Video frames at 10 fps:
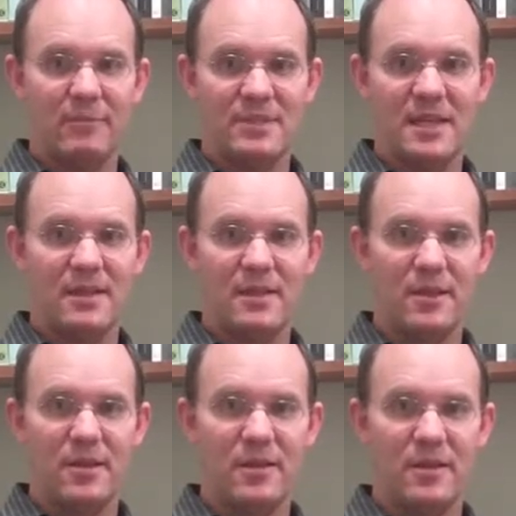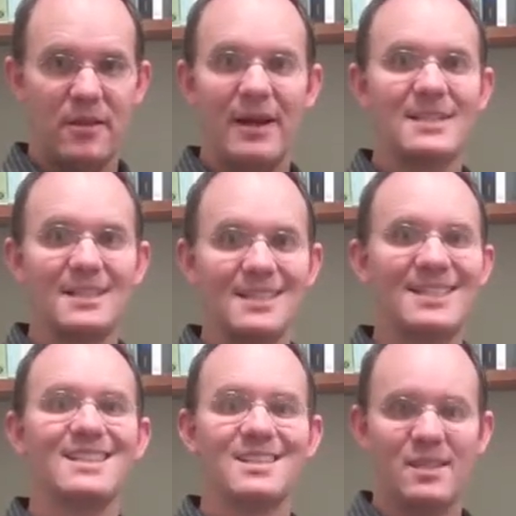I would say that their their essence
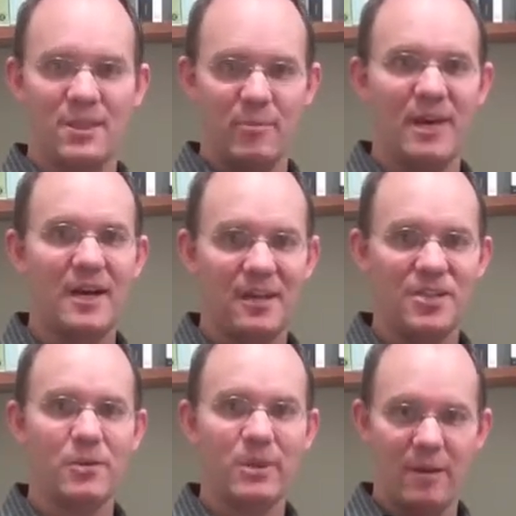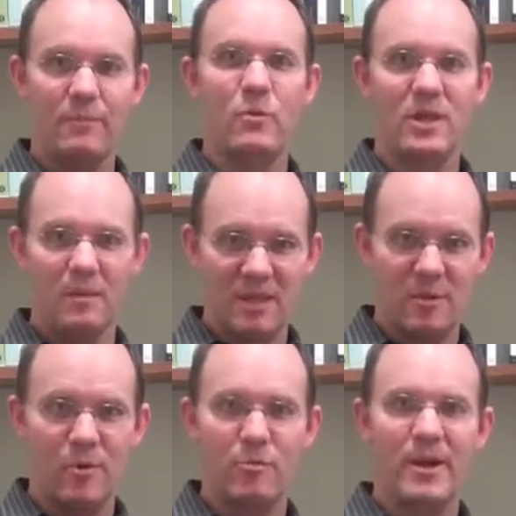isn't in their biology. When they when they meet
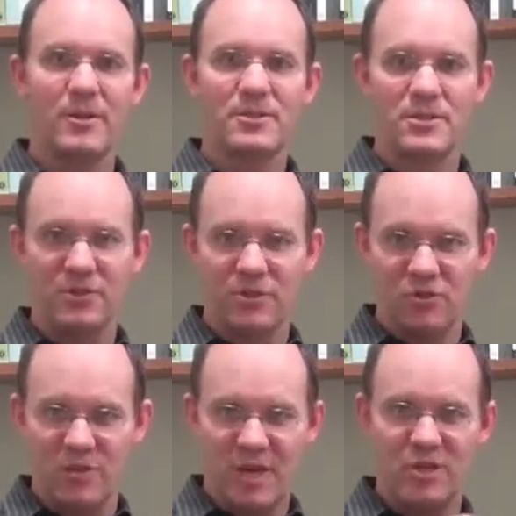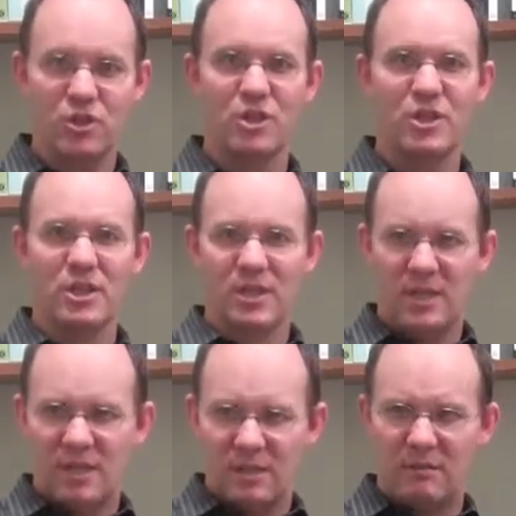their birth parents, it's this strange
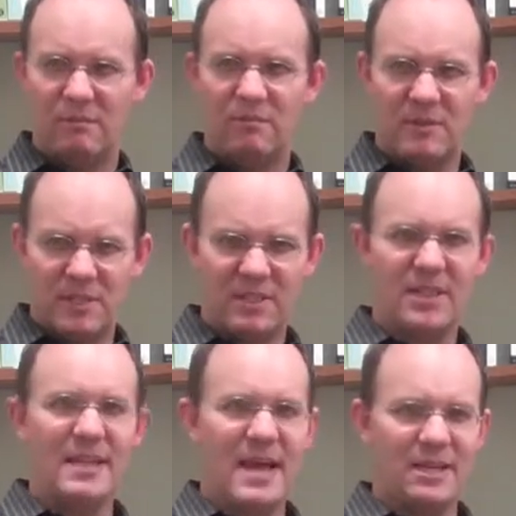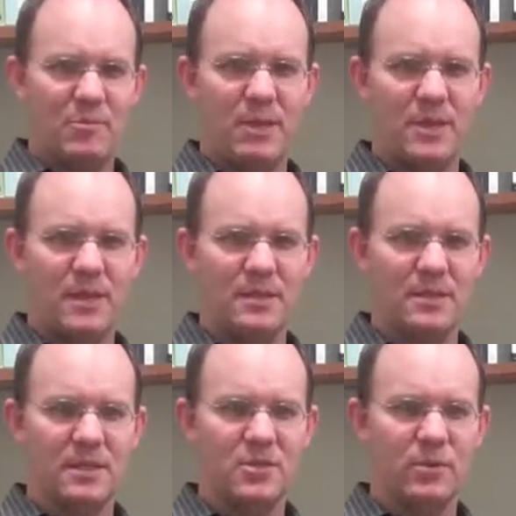disconnect
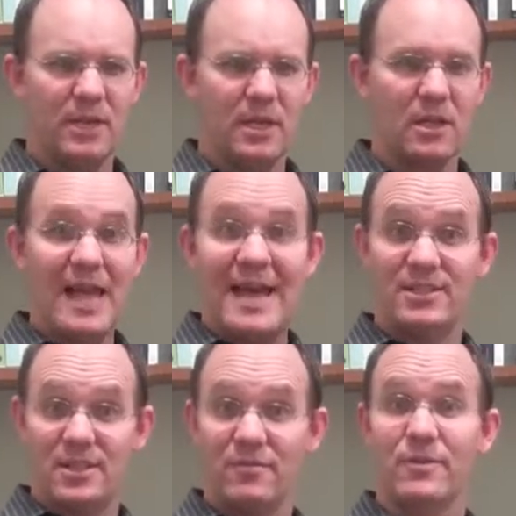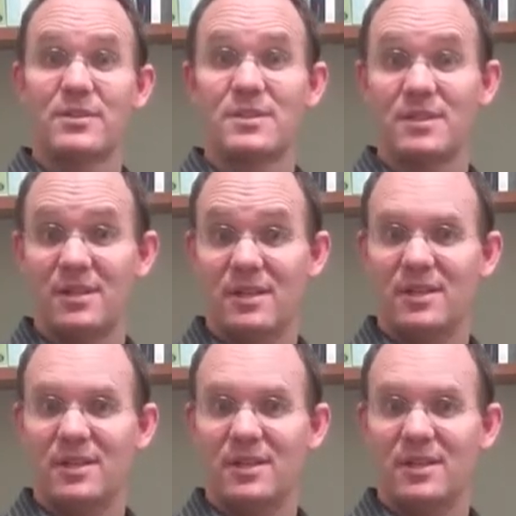because it's really class difference